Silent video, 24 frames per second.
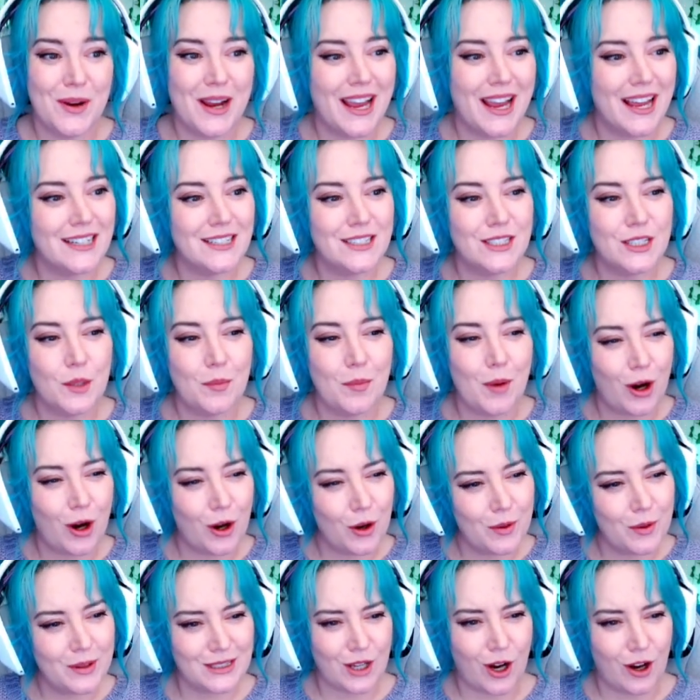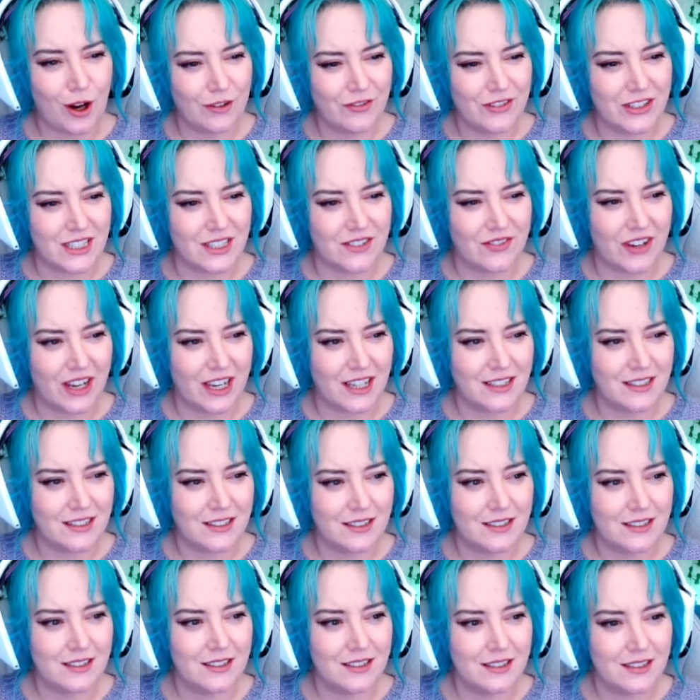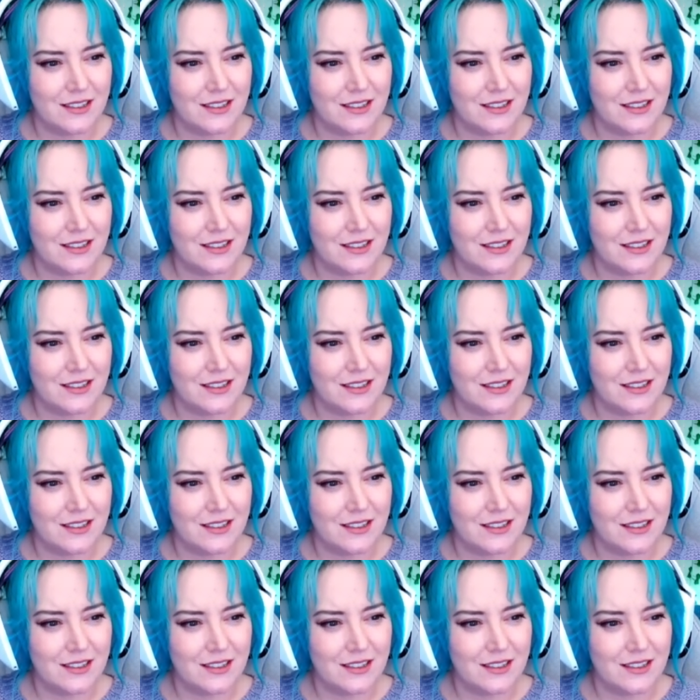and tomorrow is Harvest Fest.